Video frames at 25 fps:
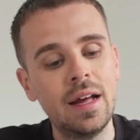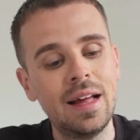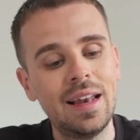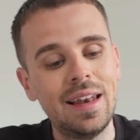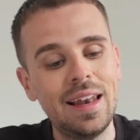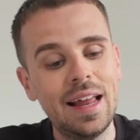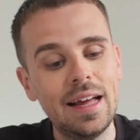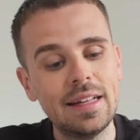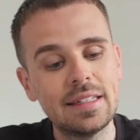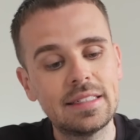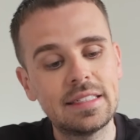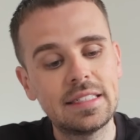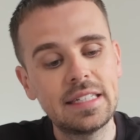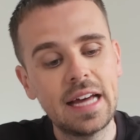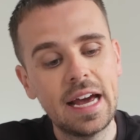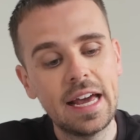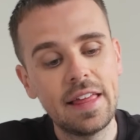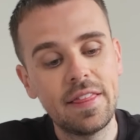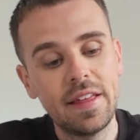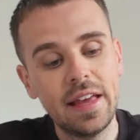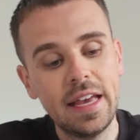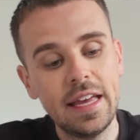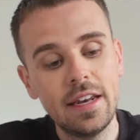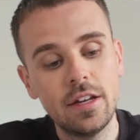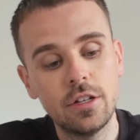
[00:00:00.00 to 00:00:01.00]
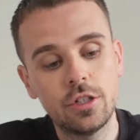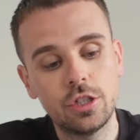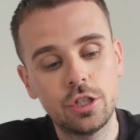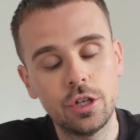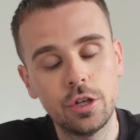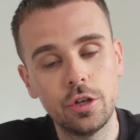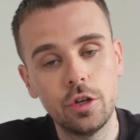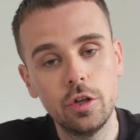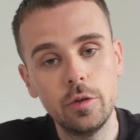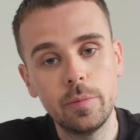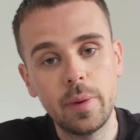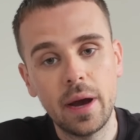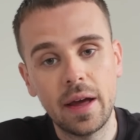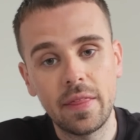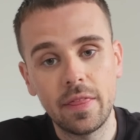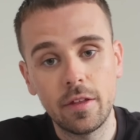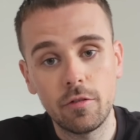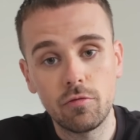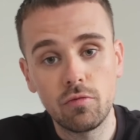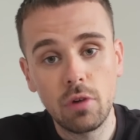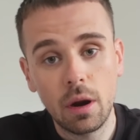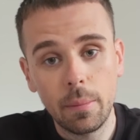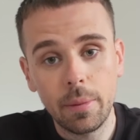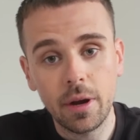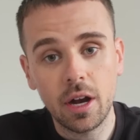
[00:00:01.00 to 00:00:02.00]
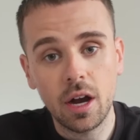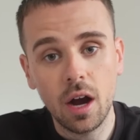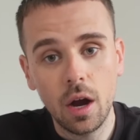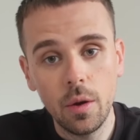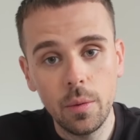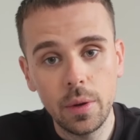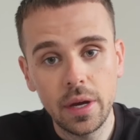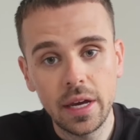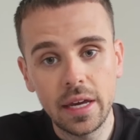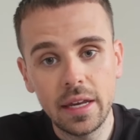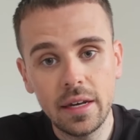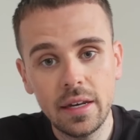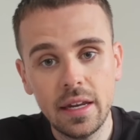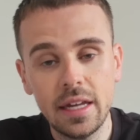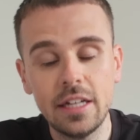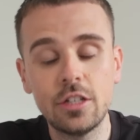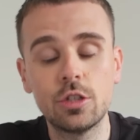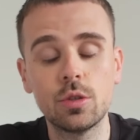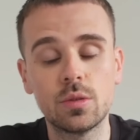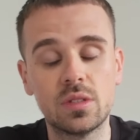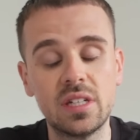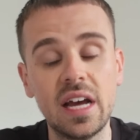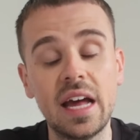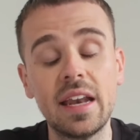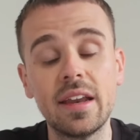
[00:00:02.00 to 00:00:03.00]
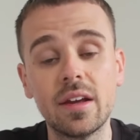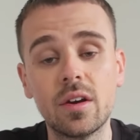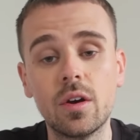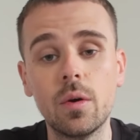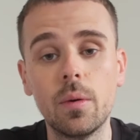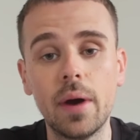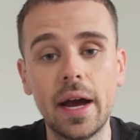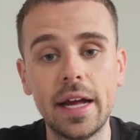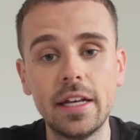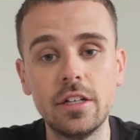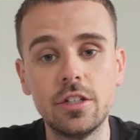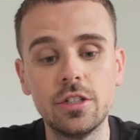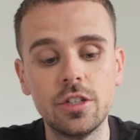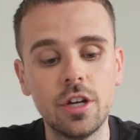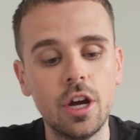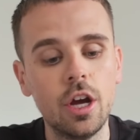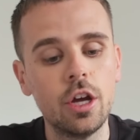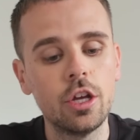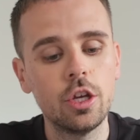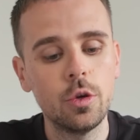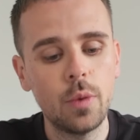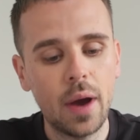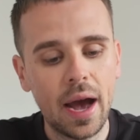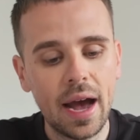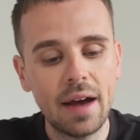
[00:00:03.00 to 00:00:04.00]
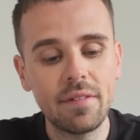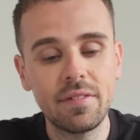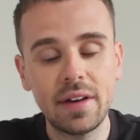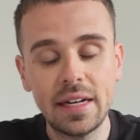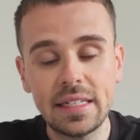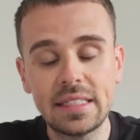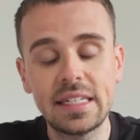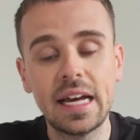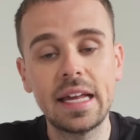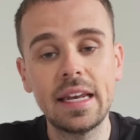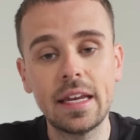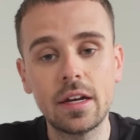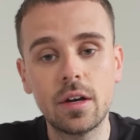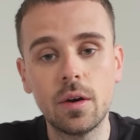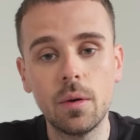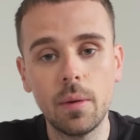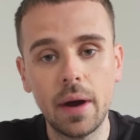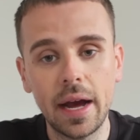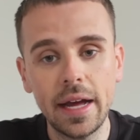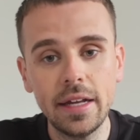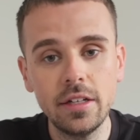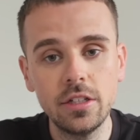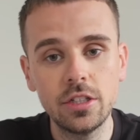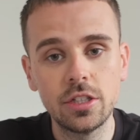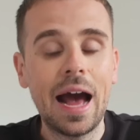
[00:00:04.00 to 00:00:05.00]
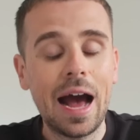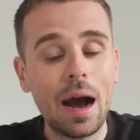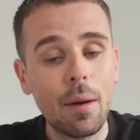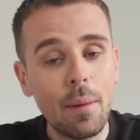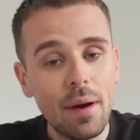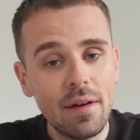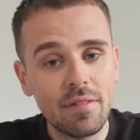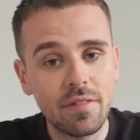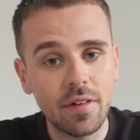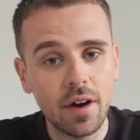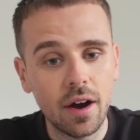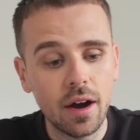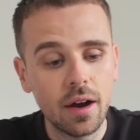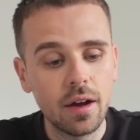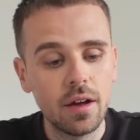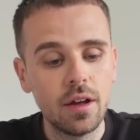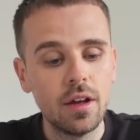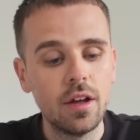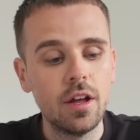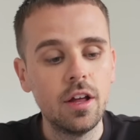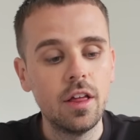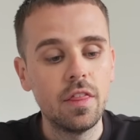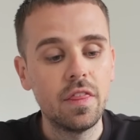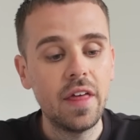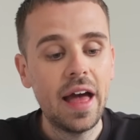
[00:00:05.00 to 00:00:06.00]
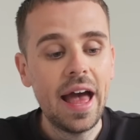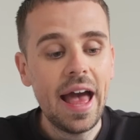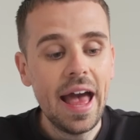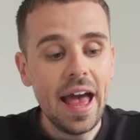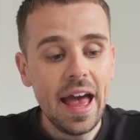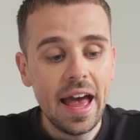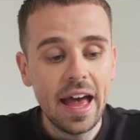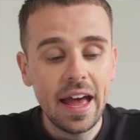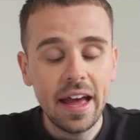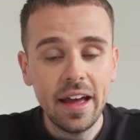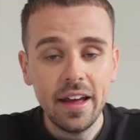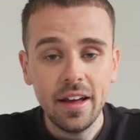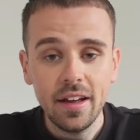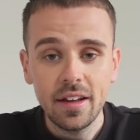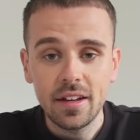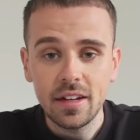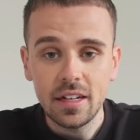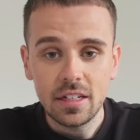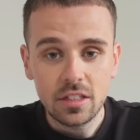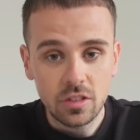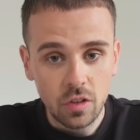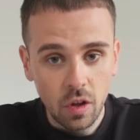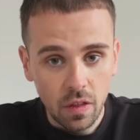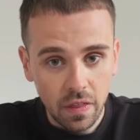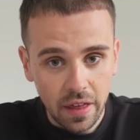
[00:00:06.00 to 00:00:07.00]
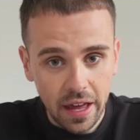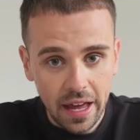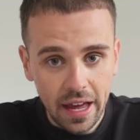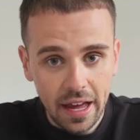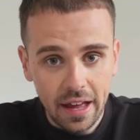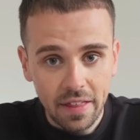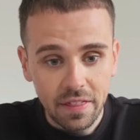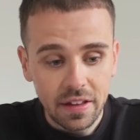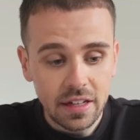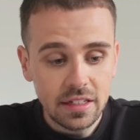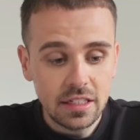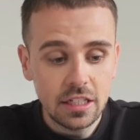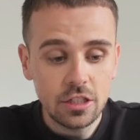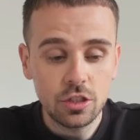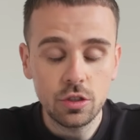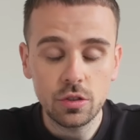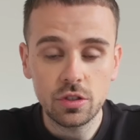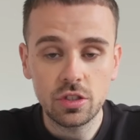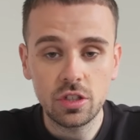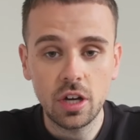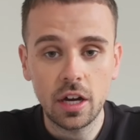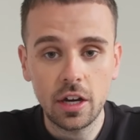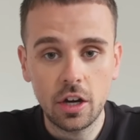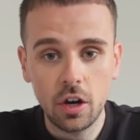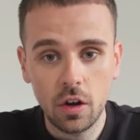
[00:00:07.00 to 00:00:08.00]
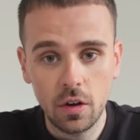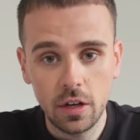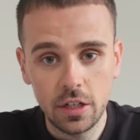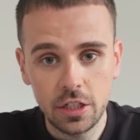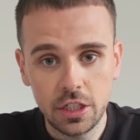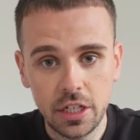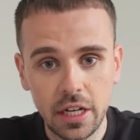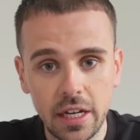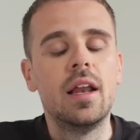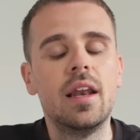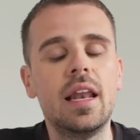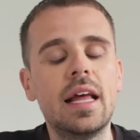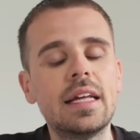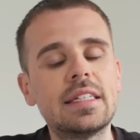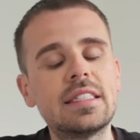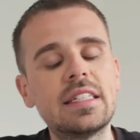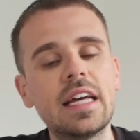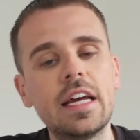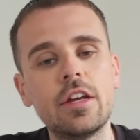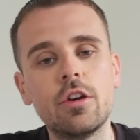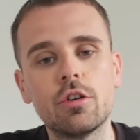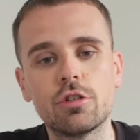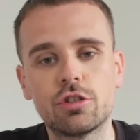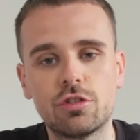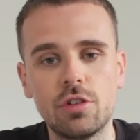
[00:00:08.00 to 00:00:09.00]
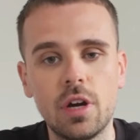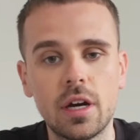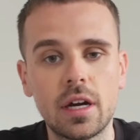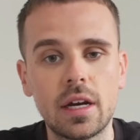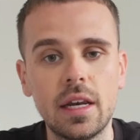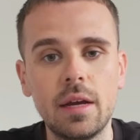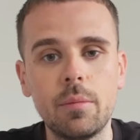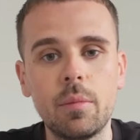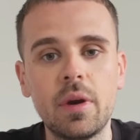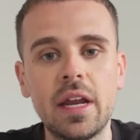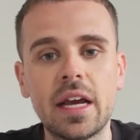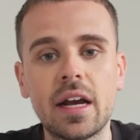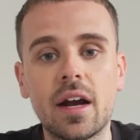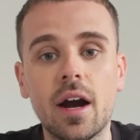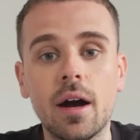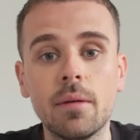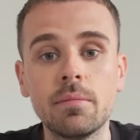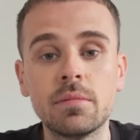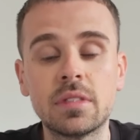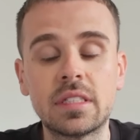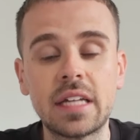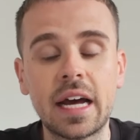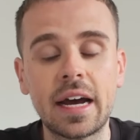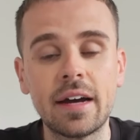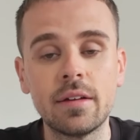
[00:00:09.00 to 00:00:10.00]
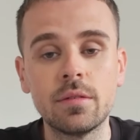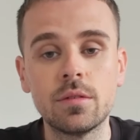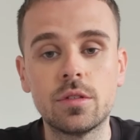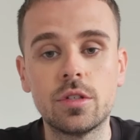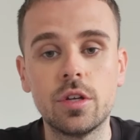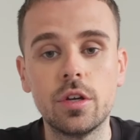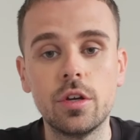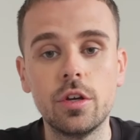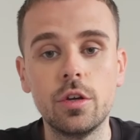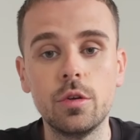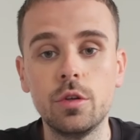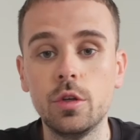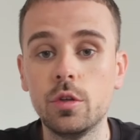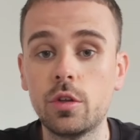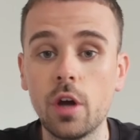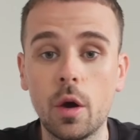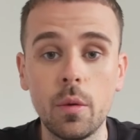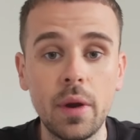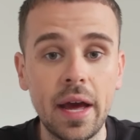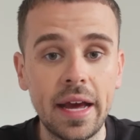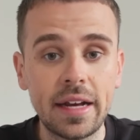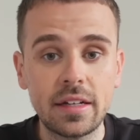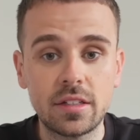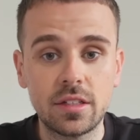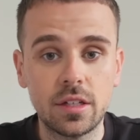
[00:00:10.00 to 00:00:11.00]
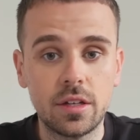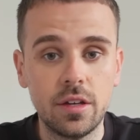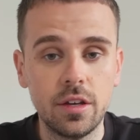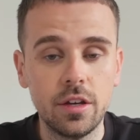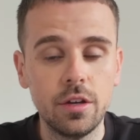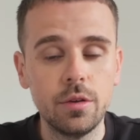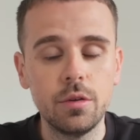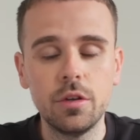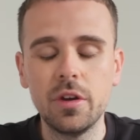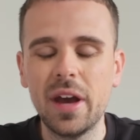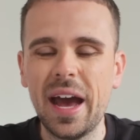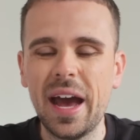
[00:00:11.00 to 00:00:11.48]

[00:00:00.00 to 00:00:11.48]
Let's say the inner tube and the rubber coating is your technical edge. You have a technical edge, however, the air is not there. This is your psychology. Let's say you're struggling when it comes down to you don't execute, you